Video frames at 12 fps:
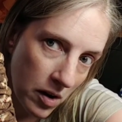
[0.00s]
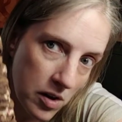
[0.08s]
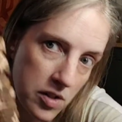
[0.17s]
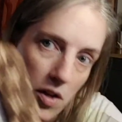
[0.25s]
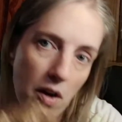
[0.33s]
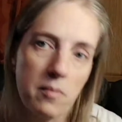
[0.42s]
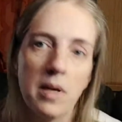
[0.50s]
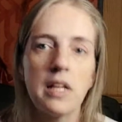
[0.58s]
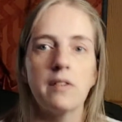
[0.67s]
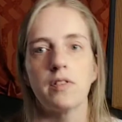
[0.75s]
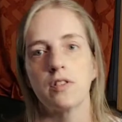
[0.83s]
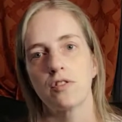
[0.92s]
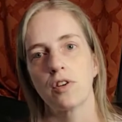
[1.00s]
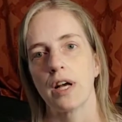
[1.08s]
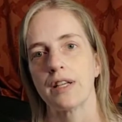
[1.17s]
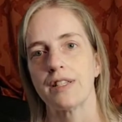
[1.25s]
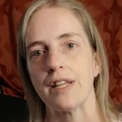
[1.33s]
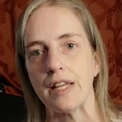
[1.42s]
So I might even try
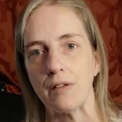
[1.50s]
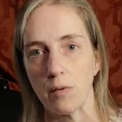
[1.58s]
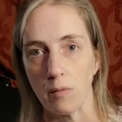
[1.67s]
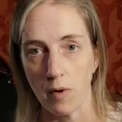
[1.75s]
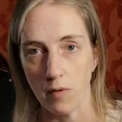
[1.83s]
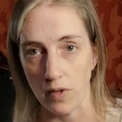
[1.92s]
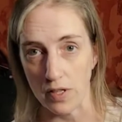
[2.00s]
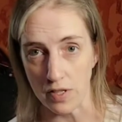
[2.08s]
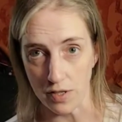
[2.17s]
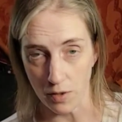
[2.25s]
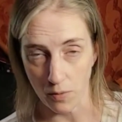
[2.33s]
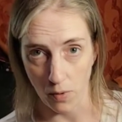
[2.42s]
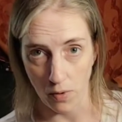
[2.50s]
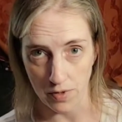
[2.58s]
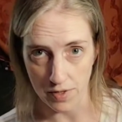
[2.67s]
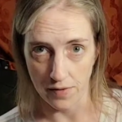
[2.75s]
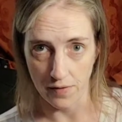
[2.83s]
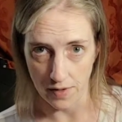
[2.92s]
stain remover. This is the
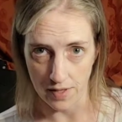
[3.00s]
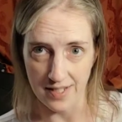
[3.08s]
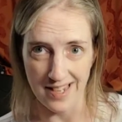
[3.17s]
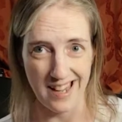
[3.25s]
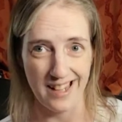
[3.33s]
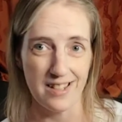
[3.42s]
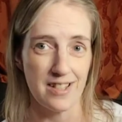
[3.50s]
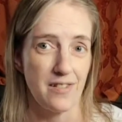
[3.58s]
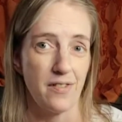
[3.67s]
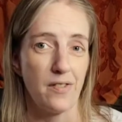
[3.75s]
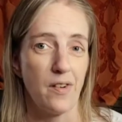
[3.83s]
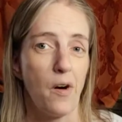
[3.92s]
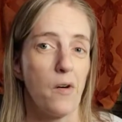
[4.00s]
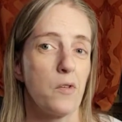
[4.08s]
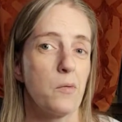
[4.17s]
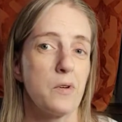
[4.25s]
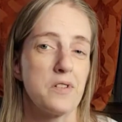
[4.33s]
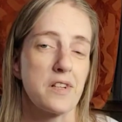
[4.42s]
worst of the stains of all the
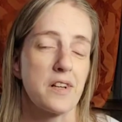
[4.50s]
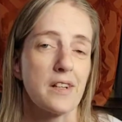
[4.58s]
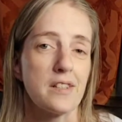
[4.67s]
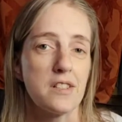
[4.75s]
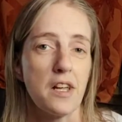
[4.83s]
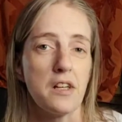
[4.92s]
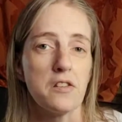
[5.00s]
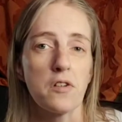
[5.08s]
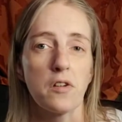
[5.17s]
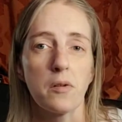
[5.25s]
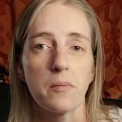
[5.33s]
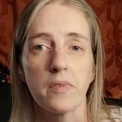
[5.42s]
ones that got stains on them.